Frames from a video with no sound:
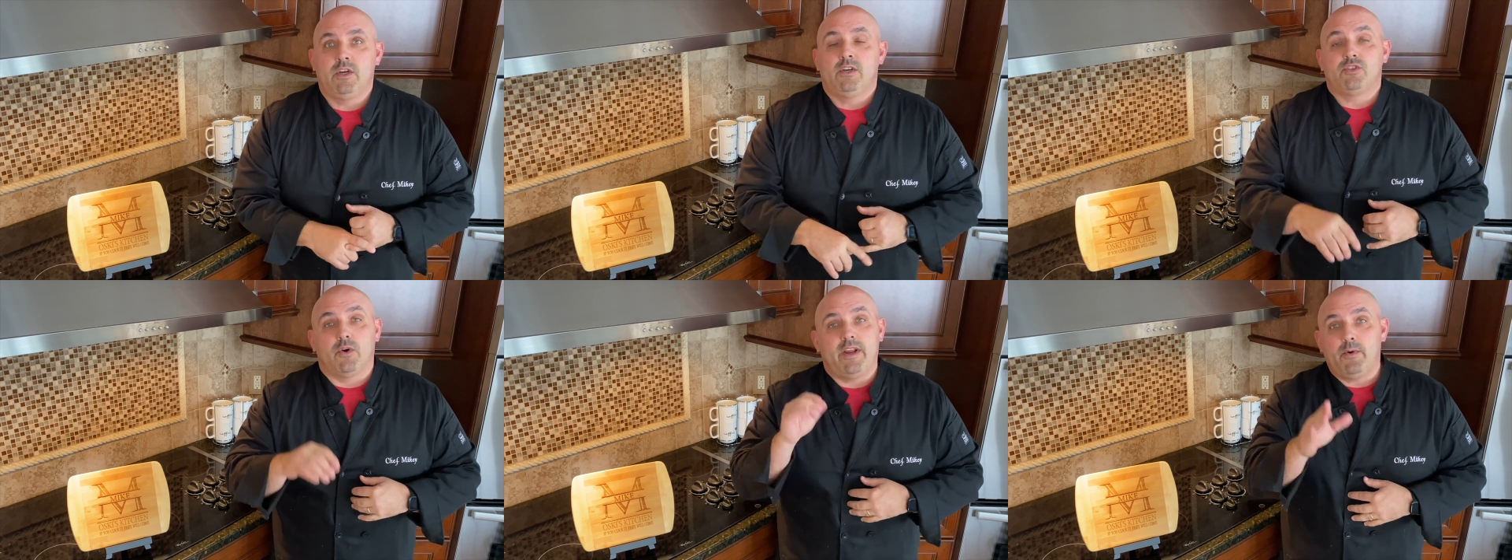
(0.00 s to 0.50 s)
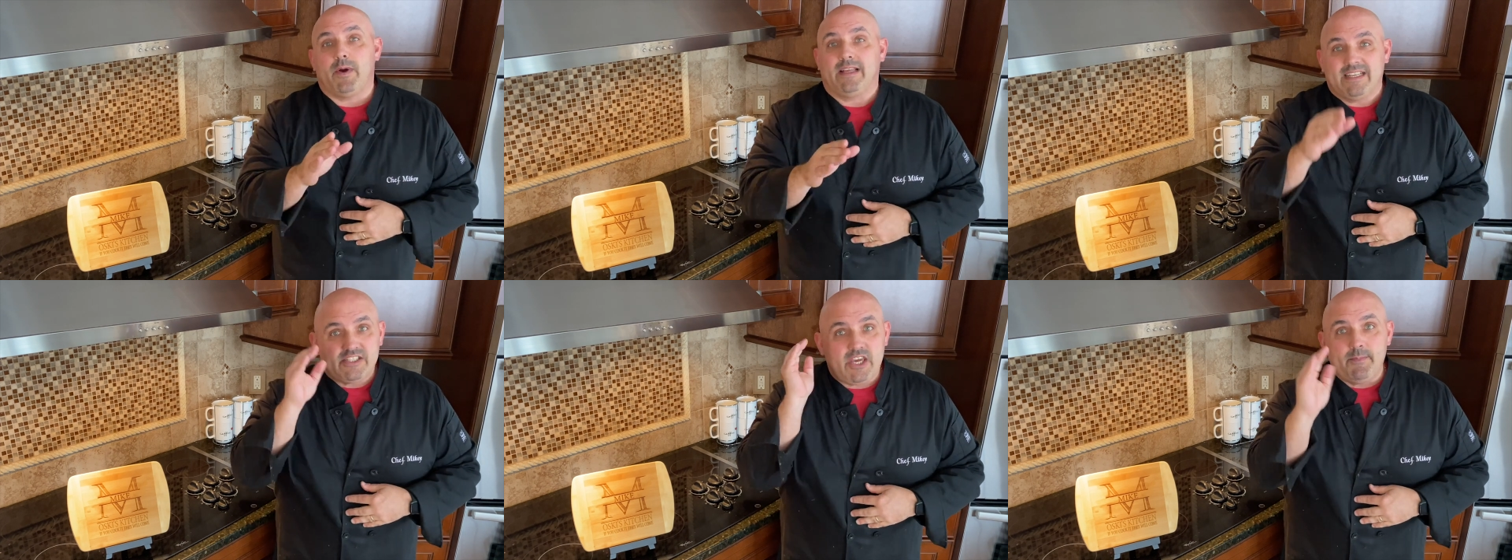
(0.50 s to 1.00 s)
So anyway,
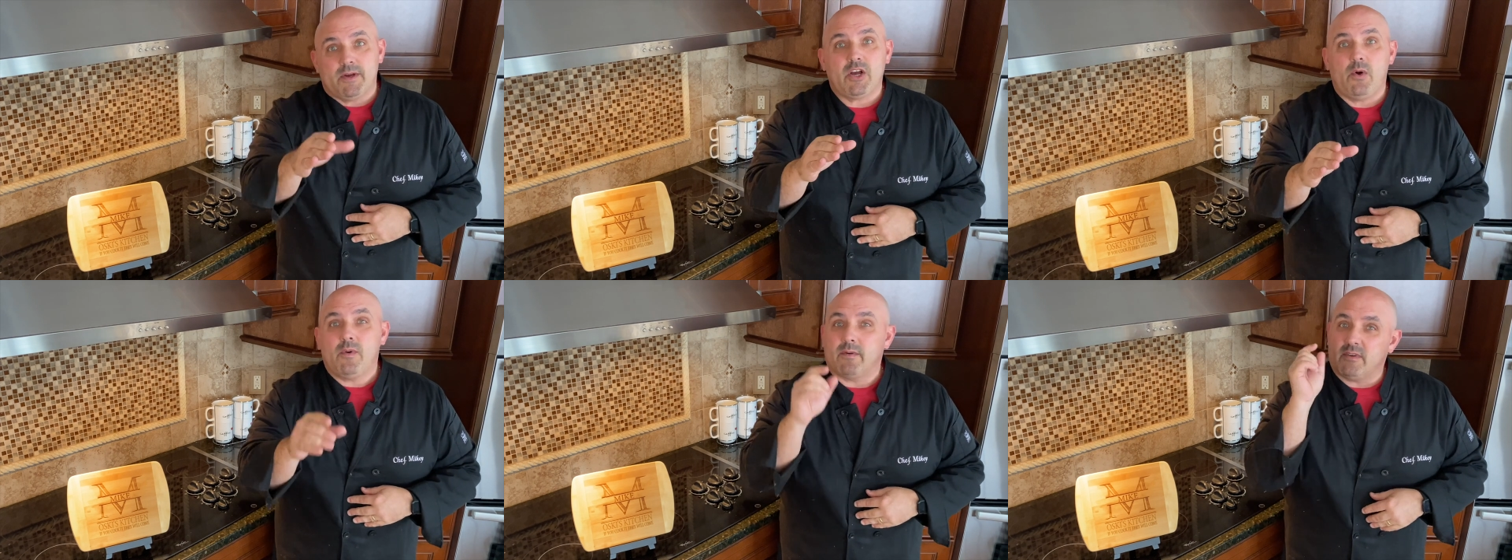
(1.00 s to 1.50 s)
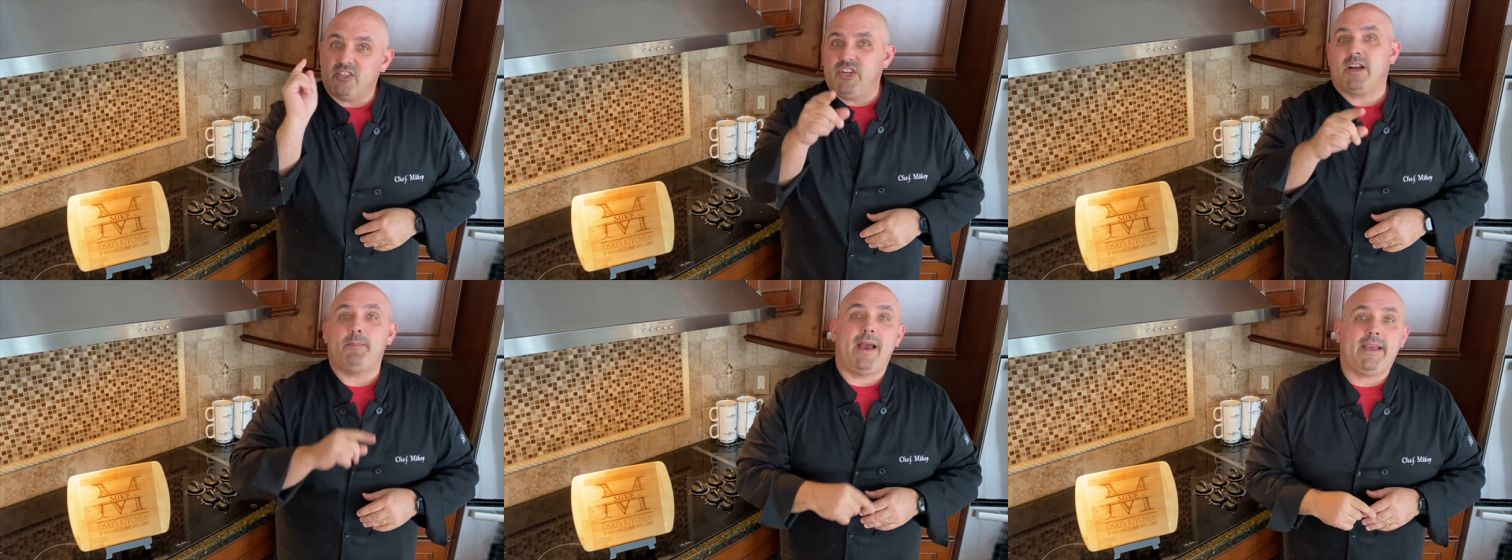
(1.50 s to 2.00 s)
let's keep it going. I'm going to
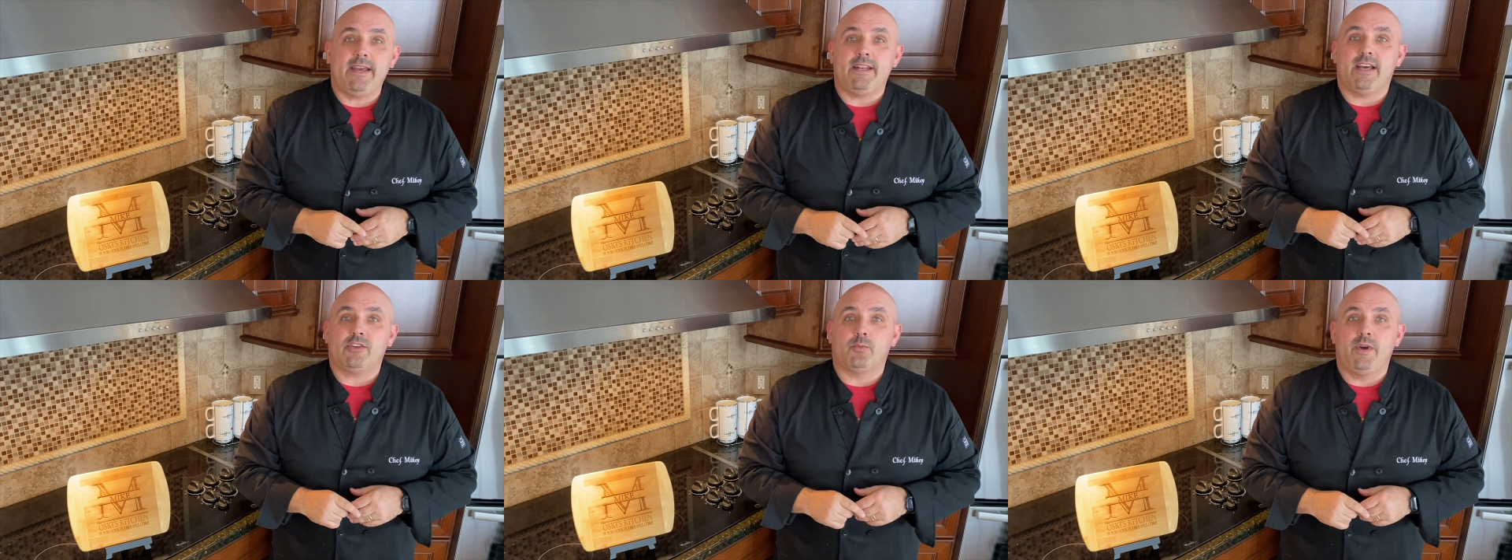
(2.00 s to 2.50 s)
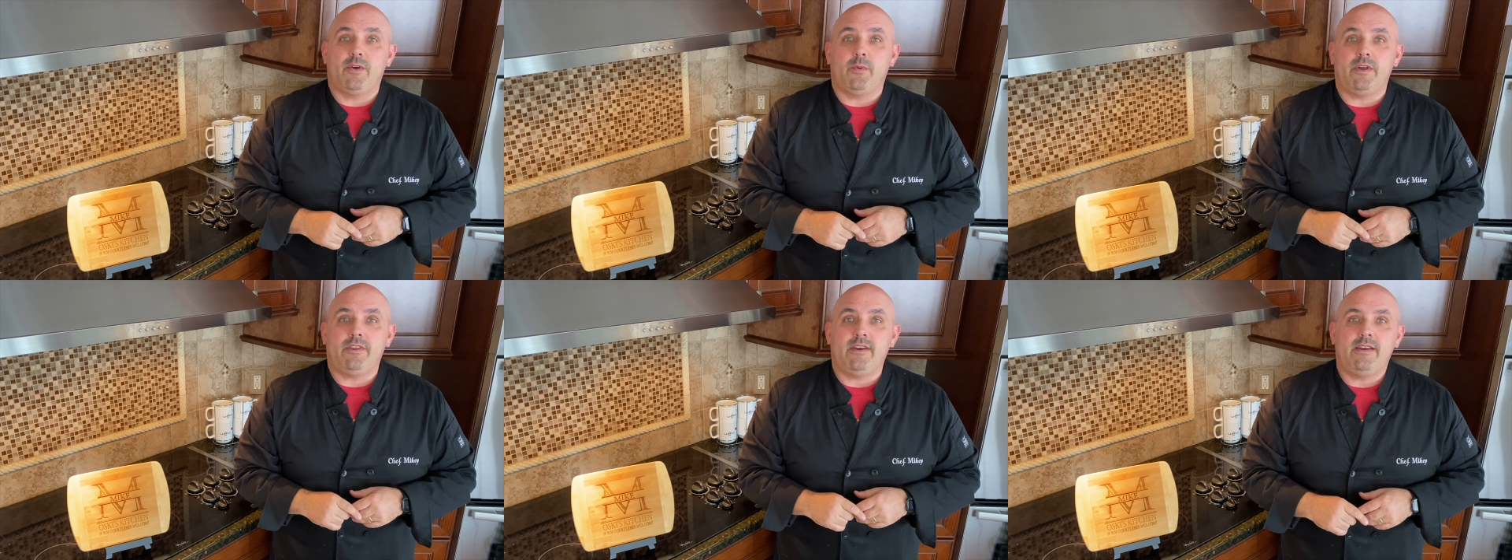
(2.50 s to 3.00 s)
check back in next week
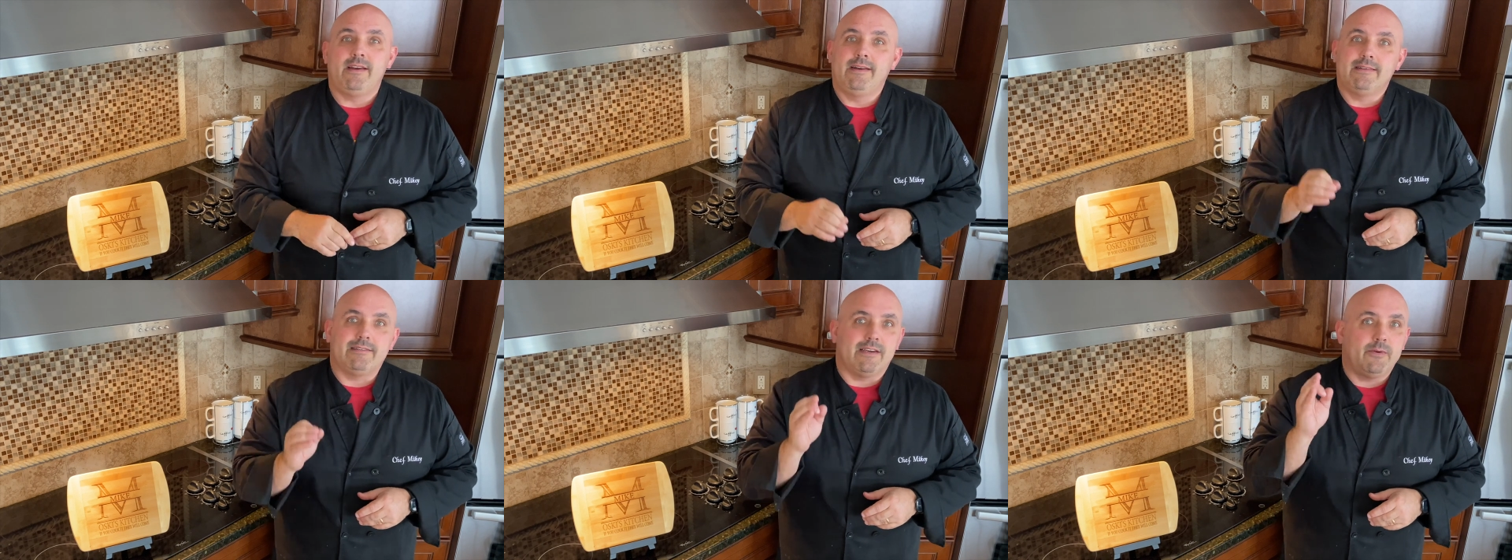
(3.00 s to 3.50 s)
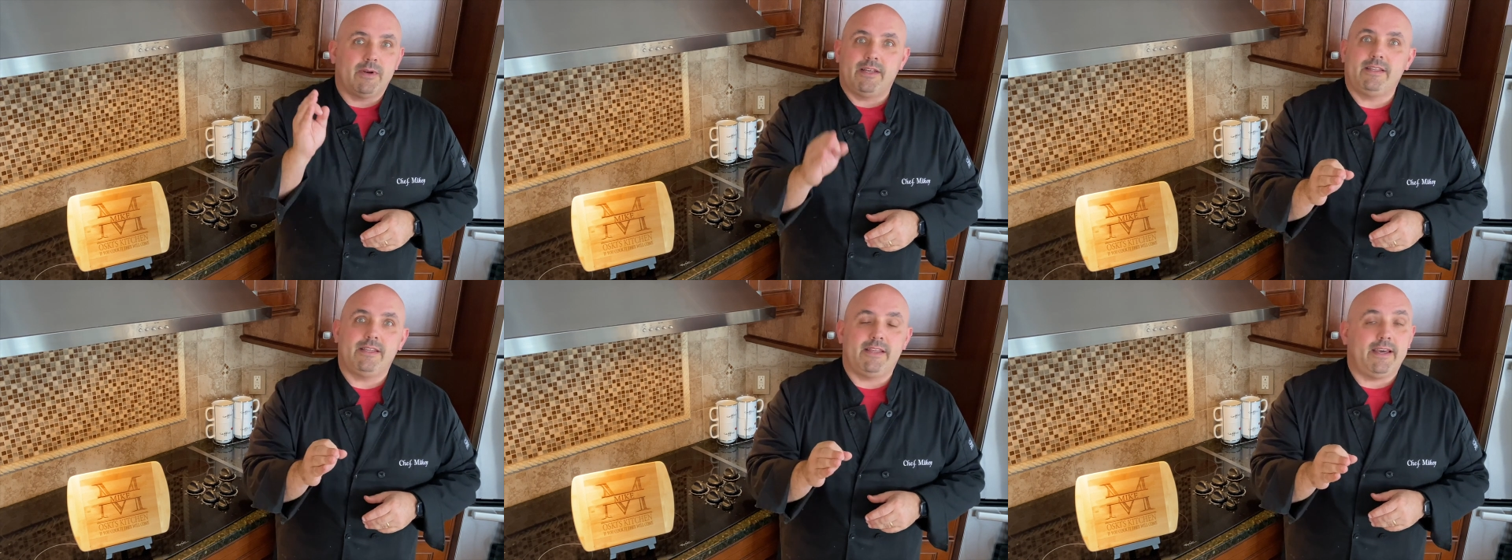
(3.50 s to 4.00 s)
with you, tell you what I
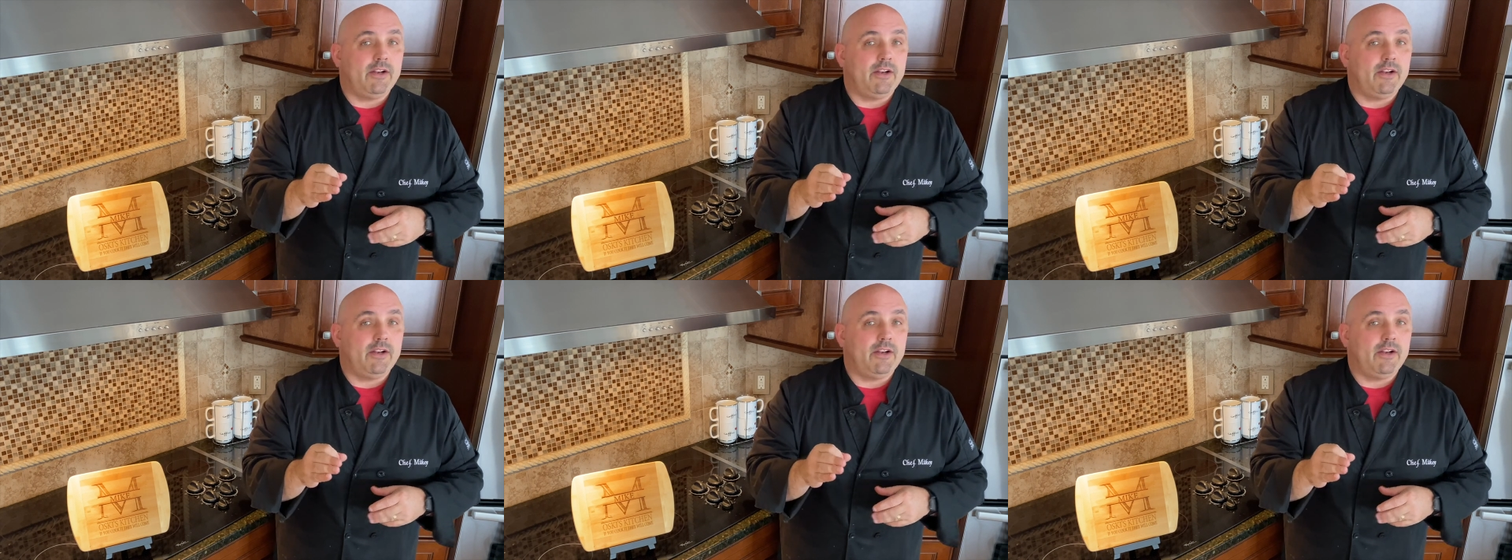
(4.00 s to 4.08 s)
did then.